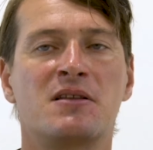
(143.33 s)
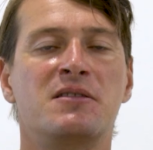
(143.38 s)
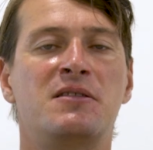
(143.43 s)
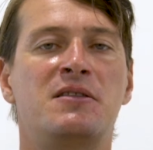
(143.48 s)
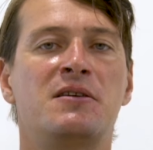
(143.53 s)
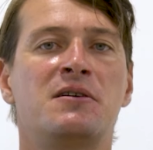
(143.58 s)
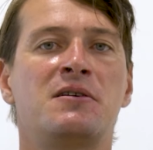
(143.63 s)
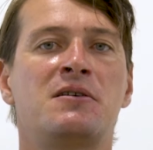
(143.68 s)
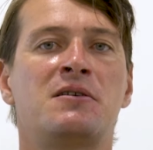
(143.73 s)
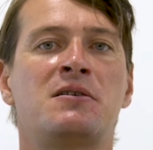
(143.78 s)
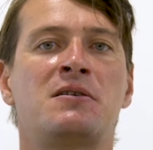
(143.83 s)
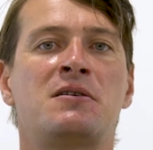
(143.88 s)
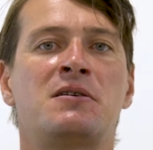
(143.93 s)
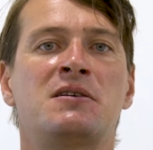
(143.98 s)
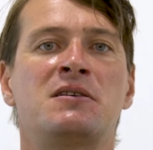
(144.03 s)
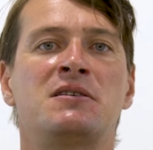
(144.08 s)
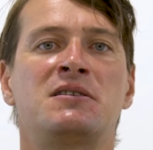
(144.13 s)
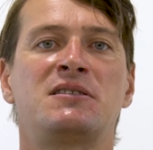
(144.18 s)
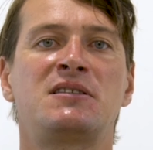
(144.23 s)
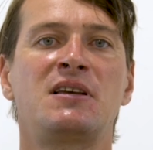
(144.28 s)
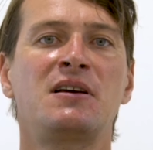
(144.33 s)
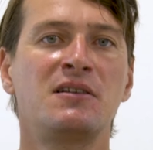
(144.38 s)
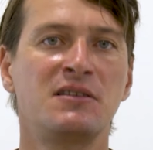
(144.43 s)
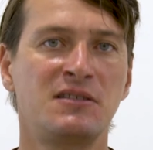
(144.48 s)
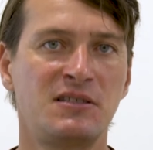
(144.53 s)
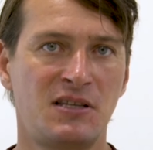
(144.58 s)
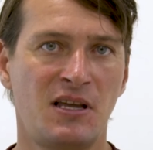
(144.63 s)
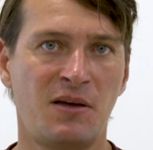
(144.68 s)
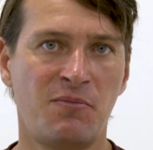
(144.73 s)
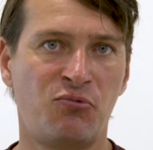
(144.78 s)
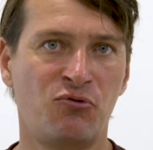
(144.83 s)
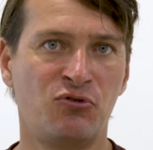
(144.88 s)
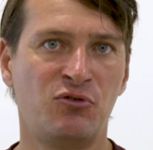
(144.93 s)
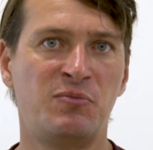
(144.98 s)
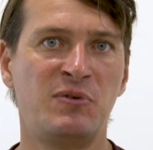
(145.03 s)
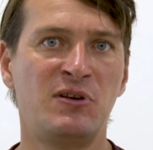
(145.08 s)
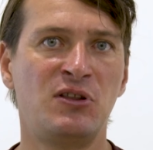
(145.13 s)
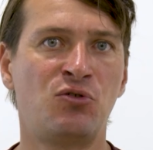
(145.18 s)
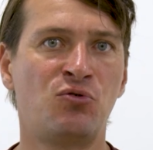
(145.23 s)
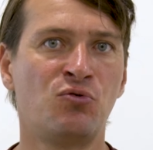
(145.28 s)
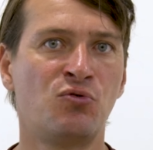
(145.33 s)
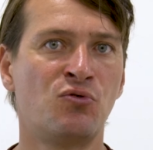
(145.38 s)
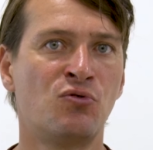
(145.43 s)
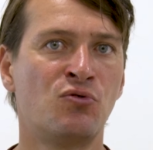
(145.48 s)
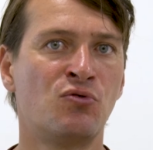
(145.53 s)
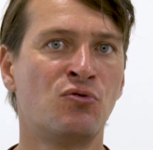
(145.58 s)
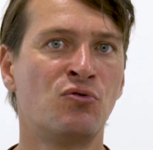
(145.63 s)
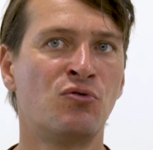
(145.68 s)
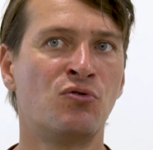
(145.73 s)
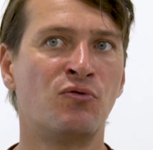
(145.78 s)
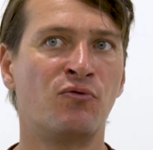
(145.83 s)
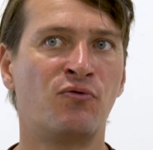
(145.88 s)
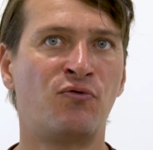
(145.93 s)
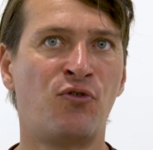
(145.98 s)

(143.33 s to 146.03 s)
The second step would be to